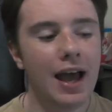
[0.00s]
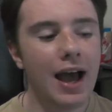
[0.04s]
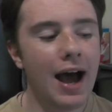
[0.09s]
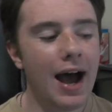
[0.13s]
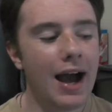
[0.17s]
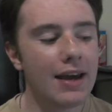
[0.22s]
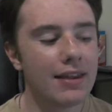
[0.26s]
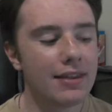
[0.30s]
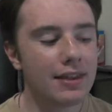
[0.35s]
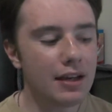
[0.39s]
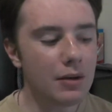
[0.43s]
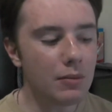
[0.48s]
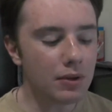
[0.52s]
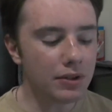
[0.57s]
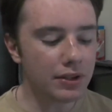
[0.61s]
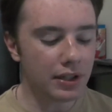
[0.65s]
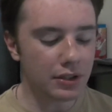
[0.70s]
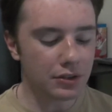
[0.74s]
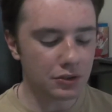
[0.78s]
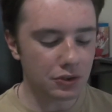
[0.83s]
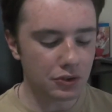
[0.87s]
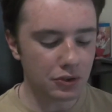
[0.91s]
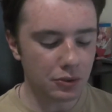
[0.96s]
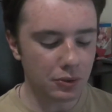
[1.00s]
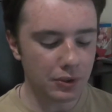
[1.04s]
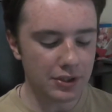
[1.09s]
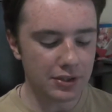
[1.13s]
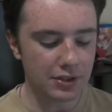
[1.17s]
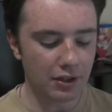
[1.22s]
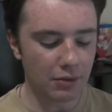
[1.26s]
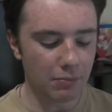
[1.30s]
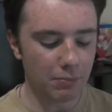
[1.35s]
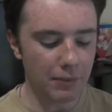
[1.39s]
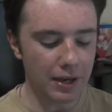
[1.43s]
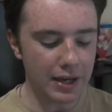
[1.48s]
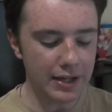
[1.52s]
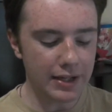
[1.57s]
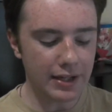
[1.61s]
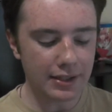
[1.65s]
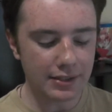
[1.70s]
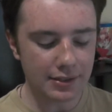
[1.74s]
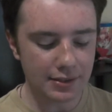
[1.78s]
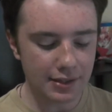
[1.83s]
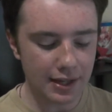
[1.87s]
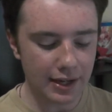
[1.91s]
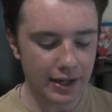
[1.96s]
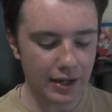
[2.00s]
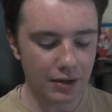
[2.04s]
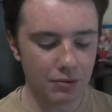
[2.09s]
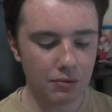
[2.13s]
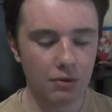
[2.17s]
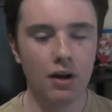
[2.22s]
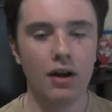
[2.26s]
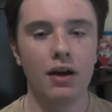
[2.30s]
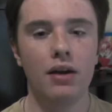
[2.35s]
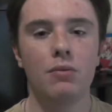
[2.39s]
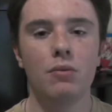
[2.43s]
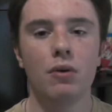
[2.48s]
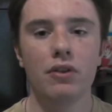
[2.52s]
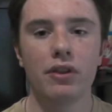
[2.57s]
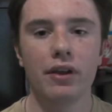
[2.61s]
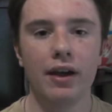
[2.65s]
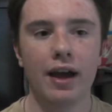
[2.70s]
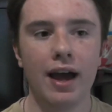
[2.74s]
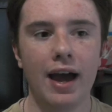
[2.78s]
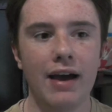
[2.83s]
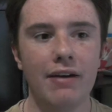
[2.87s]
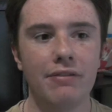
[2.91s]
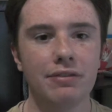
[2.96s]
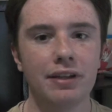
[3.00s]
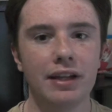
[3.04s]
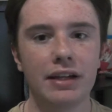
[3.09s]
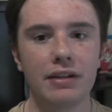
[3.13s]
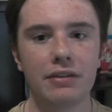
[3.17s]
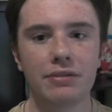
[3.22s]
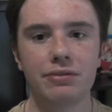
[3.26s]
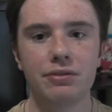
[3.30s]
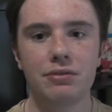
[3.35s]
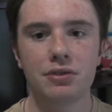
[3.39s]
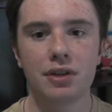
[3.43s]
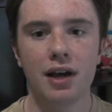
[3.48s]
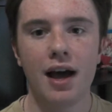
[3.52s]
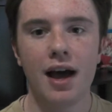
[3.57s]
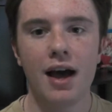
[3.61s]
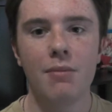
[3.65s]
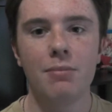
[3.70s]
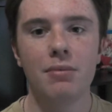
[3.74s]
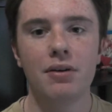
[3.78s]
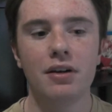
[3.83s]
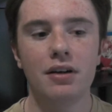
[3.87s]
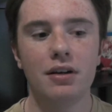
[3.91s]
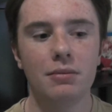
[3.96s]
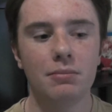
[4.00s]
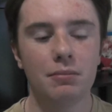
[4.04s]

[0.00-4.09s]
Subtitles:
I think what they'll do is they'll make a second run where they'll have like Futaba,